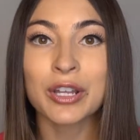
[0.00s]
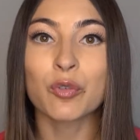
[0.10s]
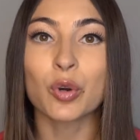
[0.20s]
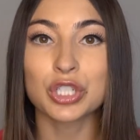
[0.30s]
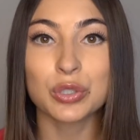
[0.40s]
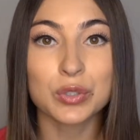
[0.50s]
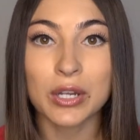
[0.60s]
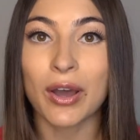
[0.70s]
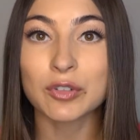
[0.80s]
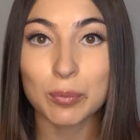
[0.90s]
Of course, you
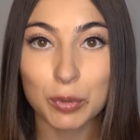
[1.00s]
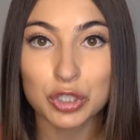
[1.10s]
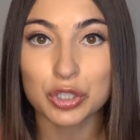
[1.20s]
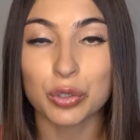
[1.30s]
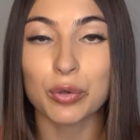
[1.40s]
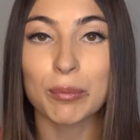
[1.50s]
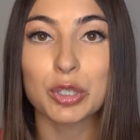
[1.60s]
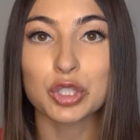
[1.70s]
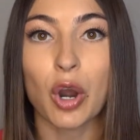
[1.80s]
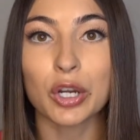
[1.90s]
still have to push through and
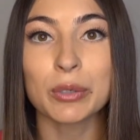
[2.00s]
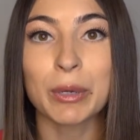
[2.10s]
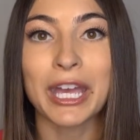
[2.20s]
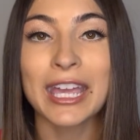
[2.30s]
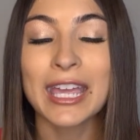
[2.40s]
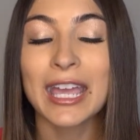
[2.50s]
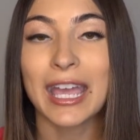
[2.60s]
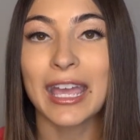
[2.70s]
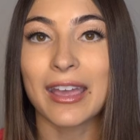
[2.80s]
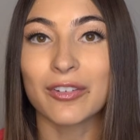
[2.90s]
push hard, but
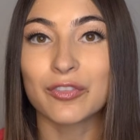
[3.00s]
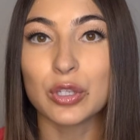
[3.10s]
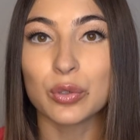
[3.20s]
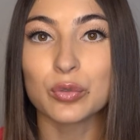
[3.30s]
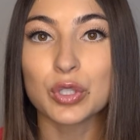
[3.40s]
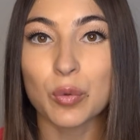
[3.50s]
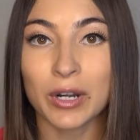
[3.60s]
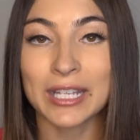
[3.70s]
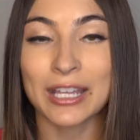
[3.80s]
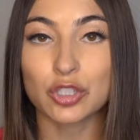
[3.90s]
if you do
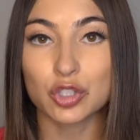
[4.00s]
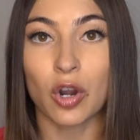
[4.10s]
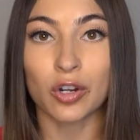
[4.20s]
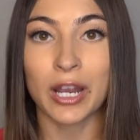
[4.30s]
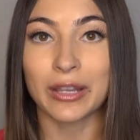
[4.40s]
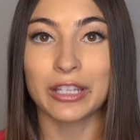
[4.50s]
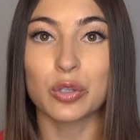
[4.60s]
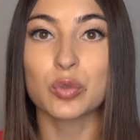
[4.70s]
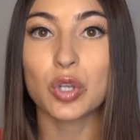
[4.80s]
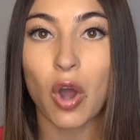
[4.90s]
want to get stronger at like
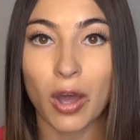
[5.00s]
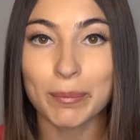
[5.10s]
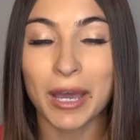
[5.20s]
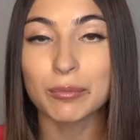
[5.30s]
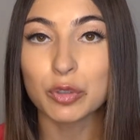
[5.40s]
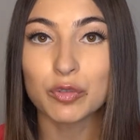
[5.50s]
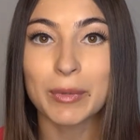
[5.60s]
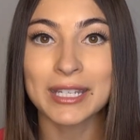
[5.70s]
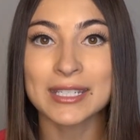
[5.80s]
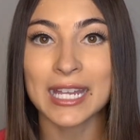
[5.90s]
those compound
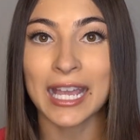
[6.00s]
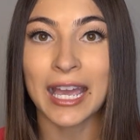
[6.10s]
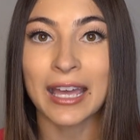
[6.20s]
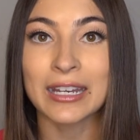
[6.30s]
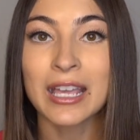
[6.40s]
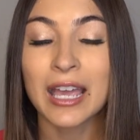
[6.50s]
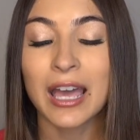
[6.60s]
movements and